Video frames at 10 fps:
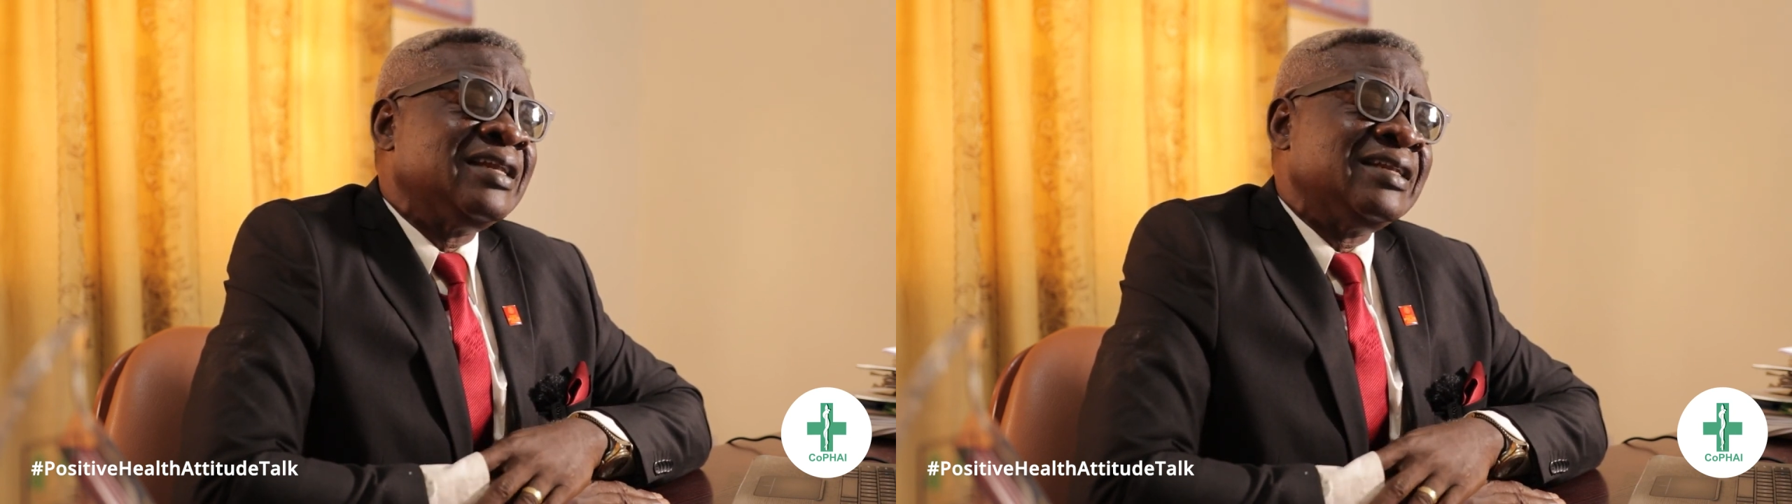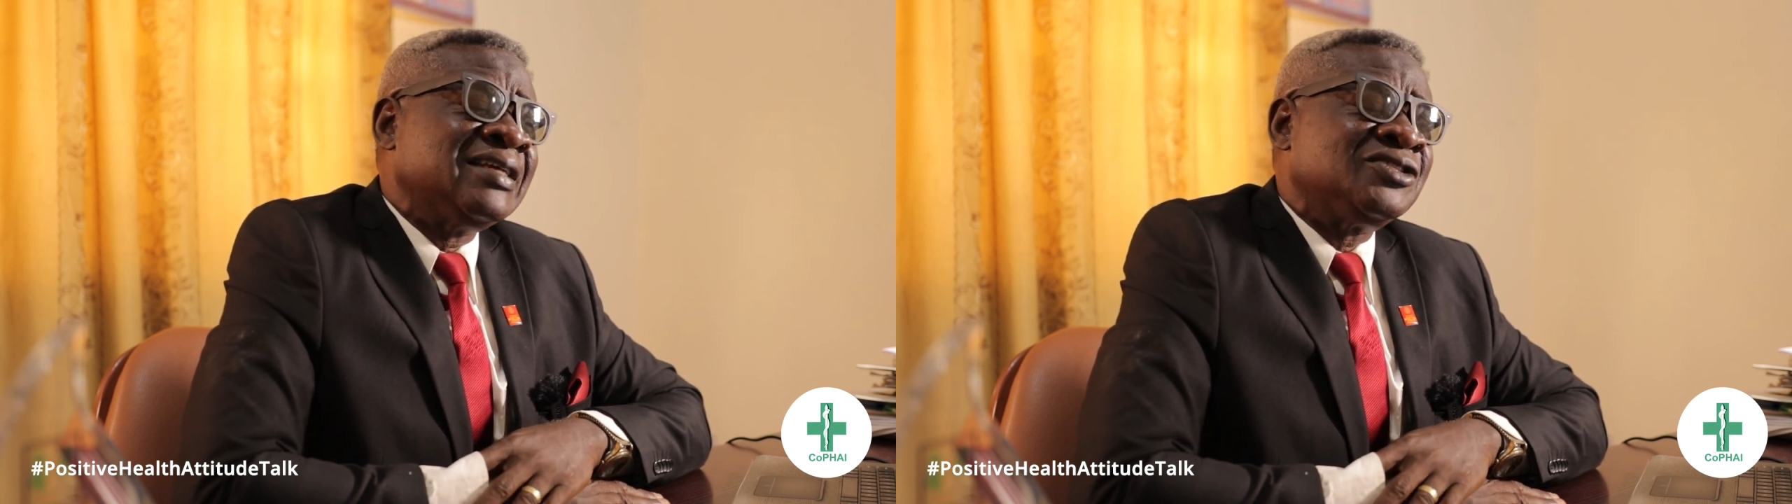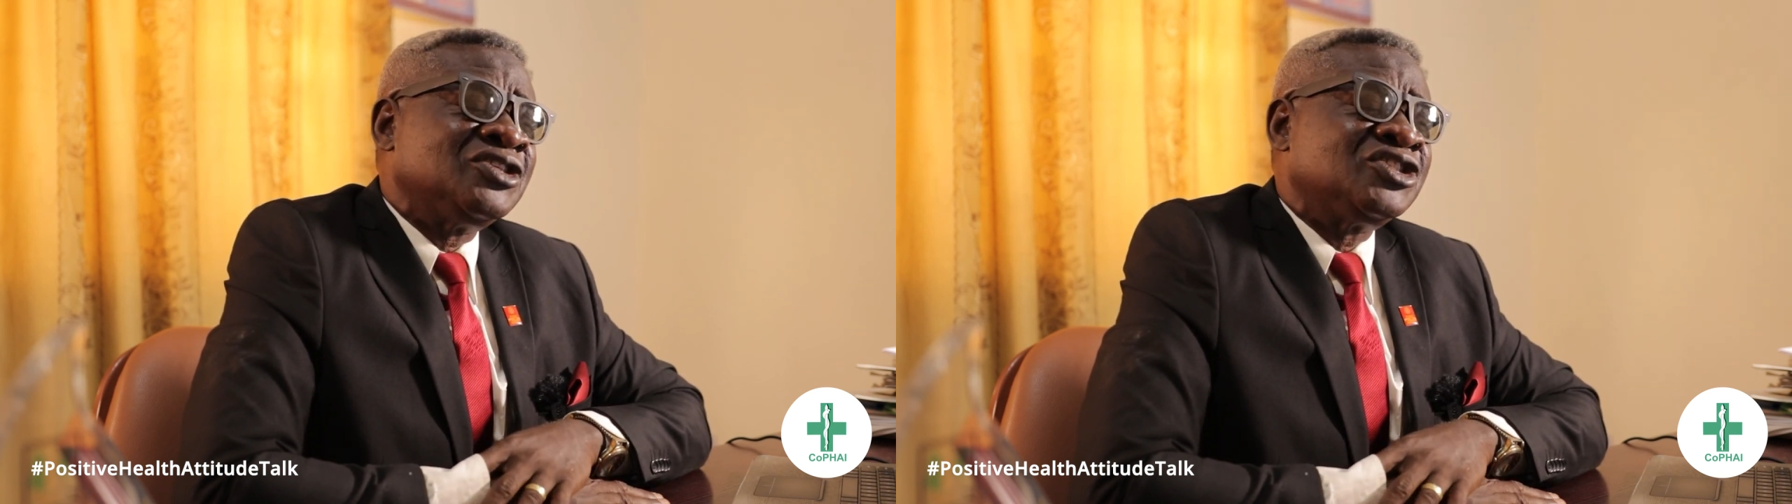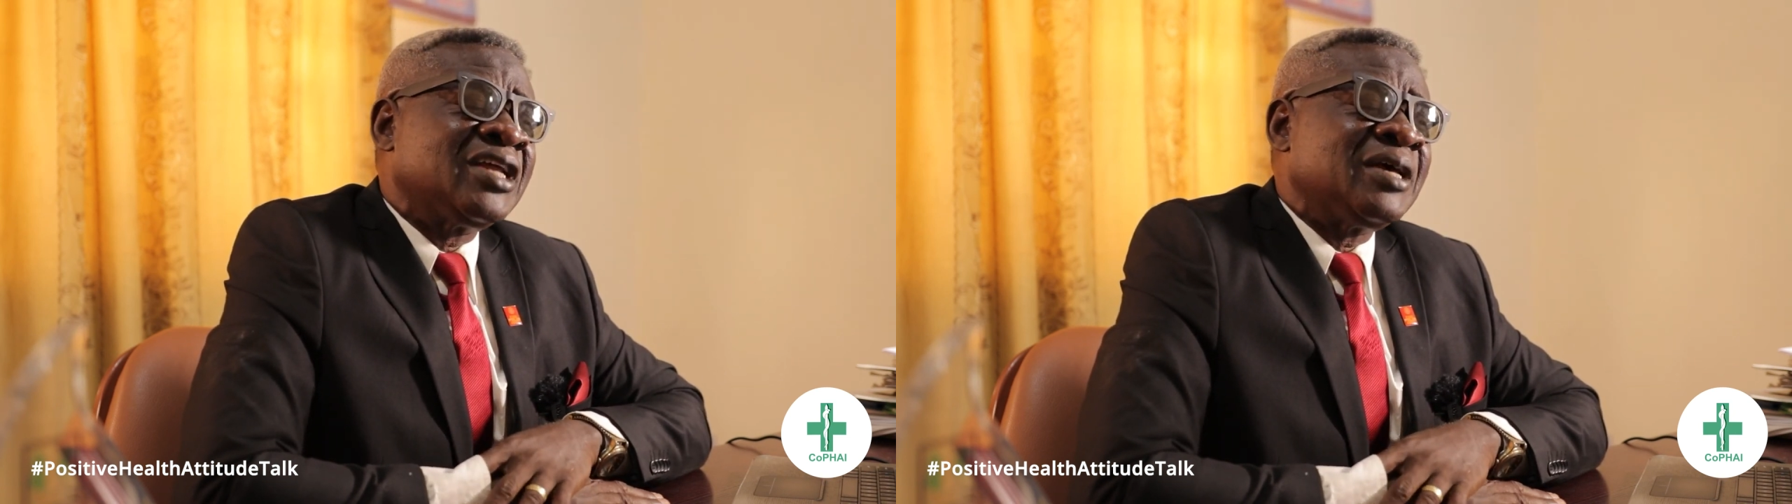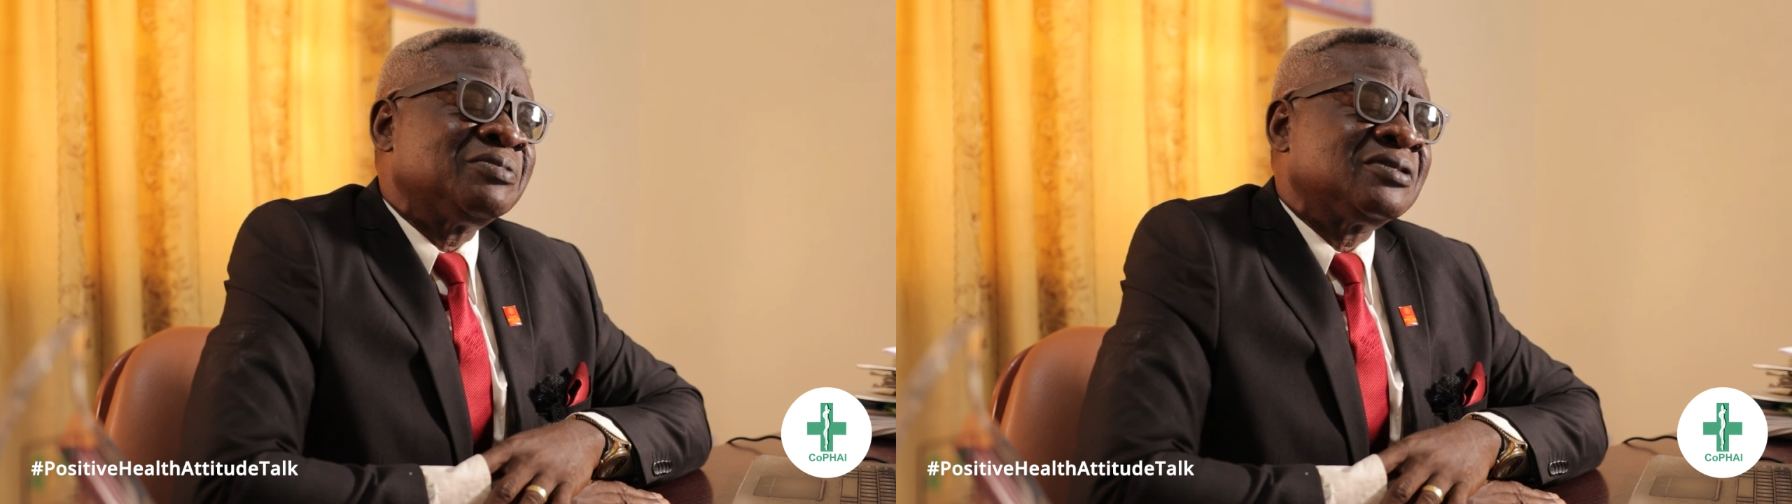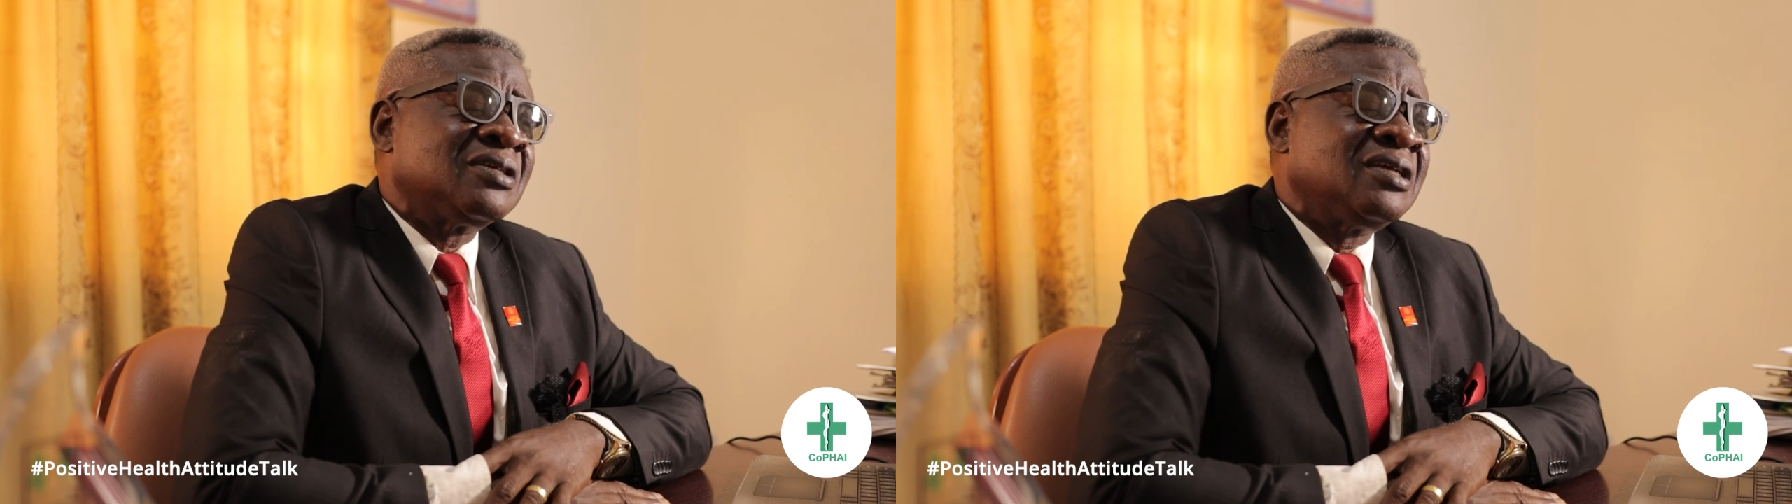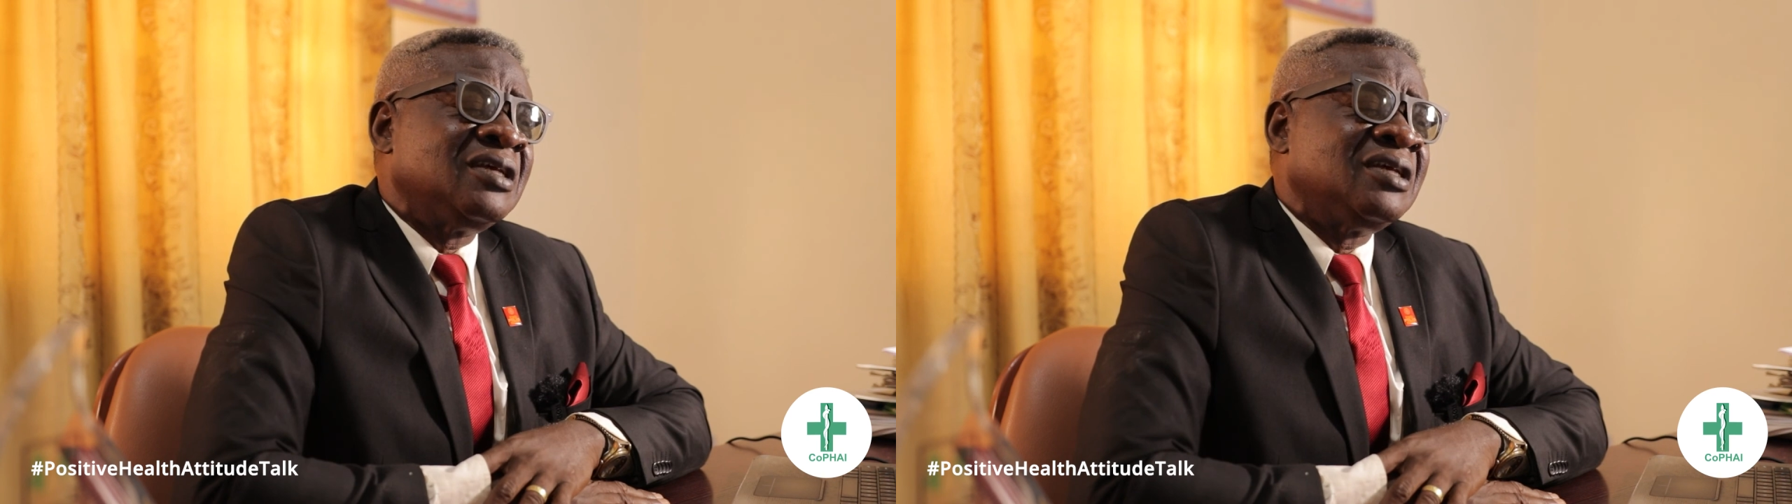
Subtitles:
the necessary steps.